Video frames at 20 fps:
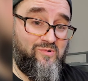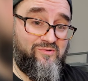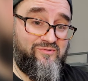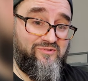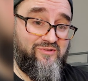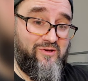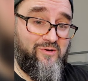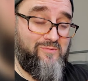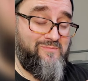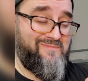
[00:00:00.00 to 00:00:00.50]

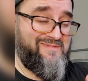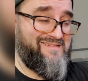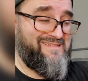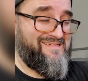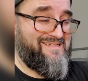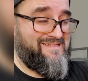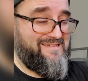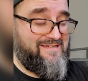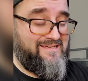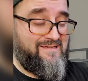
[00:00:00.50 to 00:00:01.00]
So,
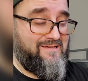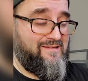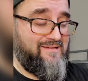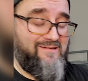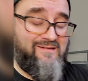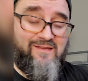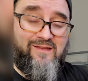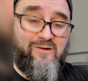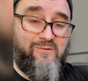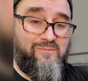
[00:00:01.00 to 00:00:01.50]

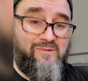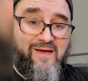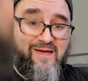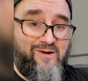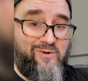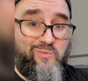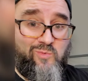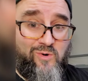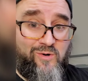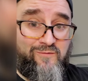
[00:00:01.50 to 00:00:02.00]
you know, I
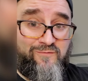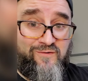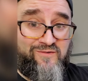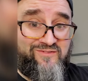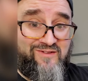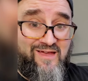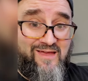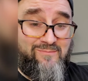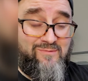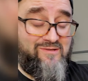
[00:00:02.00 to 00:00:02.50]
don't work for
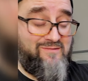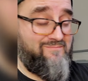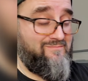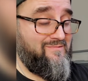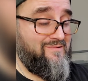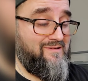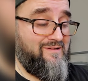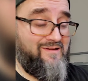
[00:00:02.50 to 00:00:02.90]
Simon.